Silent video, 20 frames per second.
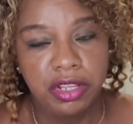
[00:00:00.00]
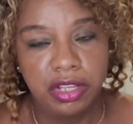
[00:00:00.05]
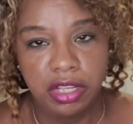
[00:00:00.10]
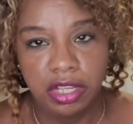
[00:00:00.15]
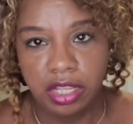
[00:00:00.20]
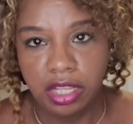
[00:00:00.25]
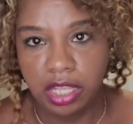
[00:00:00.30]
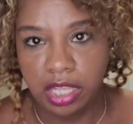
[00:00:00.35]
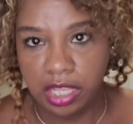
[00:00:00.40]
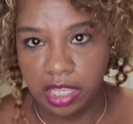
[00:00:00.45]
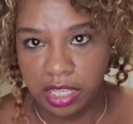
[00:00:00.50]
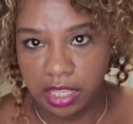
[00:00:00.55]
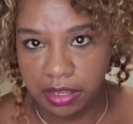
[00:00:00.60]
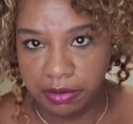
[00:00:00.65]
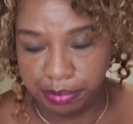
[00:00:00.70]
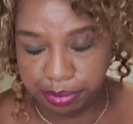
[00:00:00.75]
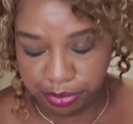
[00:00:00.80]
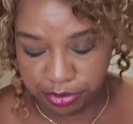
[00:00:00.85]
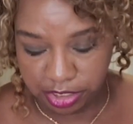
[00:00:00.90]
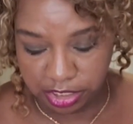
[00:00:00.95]

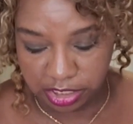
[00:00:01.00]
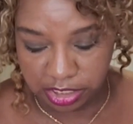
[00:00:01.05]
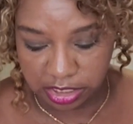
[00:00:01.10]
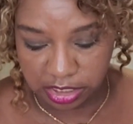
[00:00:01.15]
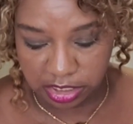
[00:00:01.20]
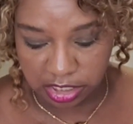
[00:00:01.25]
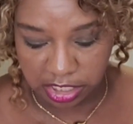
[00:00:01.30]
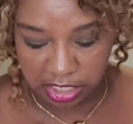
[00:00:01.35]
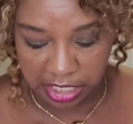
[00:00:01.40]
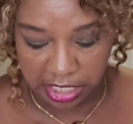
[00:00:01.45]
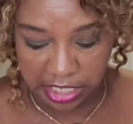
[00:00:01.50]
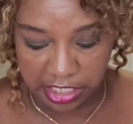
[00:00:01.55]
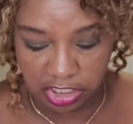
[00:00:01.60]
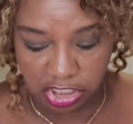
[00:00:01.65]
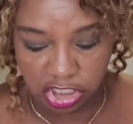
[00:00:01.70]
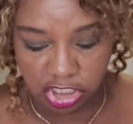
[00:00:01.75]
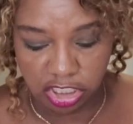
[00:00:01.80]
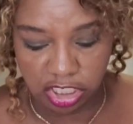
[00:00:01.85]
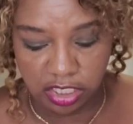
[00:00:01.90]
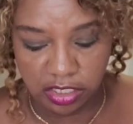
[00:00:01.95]
presentation
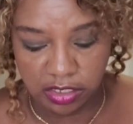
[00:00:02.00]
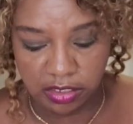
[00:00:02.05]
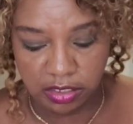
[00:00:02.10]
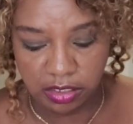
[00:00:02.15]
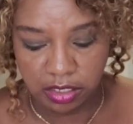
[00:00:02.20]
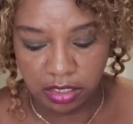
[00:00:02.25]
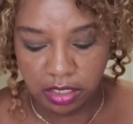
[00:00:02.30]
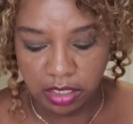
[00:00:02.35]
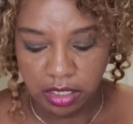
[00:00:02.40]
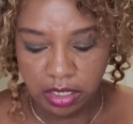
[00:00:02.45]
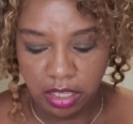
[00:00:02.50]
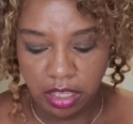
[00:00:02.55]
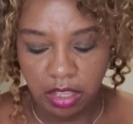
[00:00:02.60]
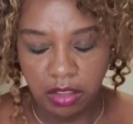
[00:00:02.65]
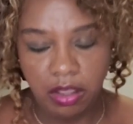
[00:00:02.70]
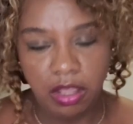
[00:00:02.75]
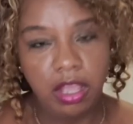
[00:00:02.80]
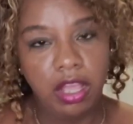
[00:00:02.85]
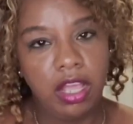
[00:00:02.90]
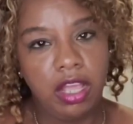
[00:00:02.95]

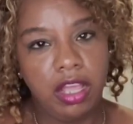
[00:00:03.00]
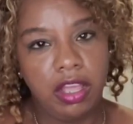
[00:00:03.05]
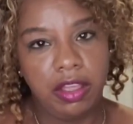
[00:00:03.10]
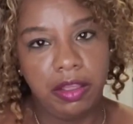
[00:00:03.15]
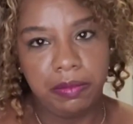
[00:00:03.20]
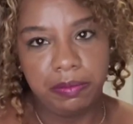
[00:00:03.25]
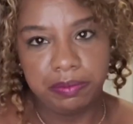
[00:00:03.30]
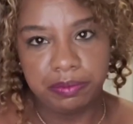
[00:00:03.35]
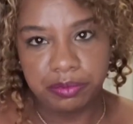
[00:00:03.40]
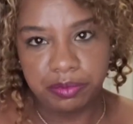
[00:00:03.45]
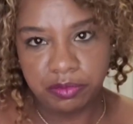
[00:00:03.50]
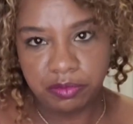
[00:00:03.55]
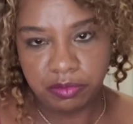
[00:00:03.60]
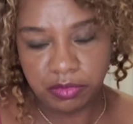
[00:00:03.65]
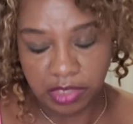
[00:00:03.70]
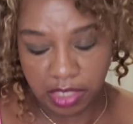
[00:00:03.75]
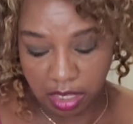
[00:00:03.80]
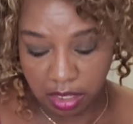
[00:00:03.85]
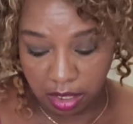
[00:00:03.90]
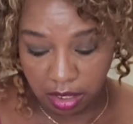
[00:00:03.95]
of
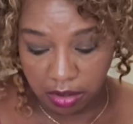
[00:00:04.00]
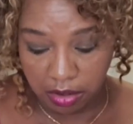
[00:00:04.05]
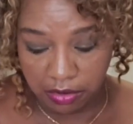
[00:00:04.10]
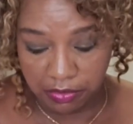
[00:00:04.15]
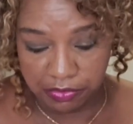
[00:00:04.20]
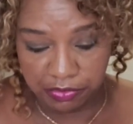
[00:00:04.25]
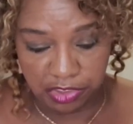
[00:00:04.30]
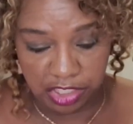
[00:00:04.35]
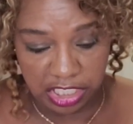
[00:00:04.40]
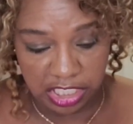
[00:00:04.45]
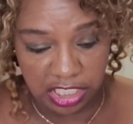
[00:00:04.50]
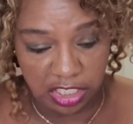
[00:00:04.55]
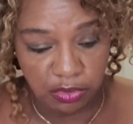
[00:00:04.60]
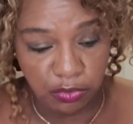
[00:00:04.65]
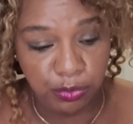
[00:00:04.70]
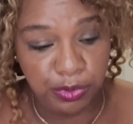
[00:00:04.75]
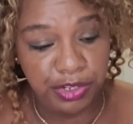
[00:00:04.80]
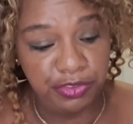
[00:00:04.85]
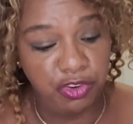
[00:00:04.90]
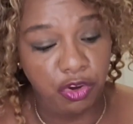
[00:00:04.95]
the
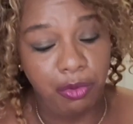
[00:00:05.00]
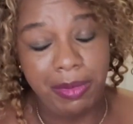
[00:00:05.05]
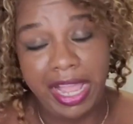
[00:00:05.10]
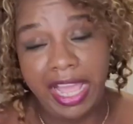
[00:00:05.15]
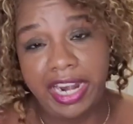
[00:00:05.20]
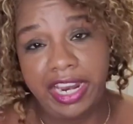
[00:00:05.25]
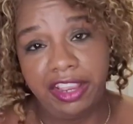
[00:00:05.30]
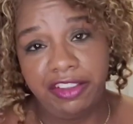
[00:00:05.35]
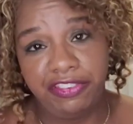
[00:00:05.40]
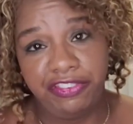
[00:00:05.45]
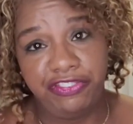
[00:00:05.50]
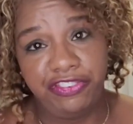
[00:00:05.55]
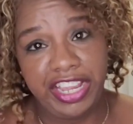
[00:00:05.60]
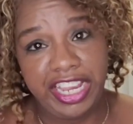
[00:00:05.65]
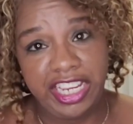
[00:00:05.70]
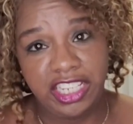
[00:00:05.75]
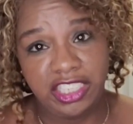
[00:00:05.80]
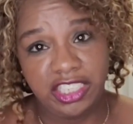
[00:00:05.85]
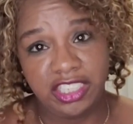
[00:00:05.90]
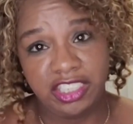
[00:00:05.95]
Revomadic face
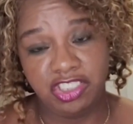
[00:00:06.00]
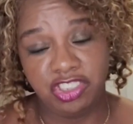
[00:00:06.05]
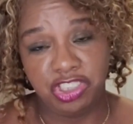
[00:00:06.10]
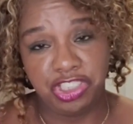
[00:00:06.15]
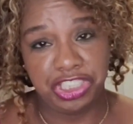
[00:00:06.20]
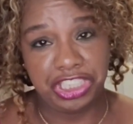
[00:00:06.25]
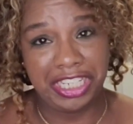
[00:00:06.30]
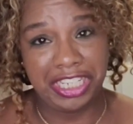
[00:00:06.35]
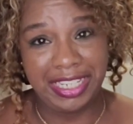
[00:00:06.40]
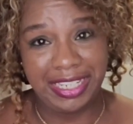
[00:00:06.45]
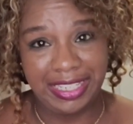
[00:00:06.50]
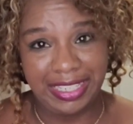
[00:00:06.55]
Genie.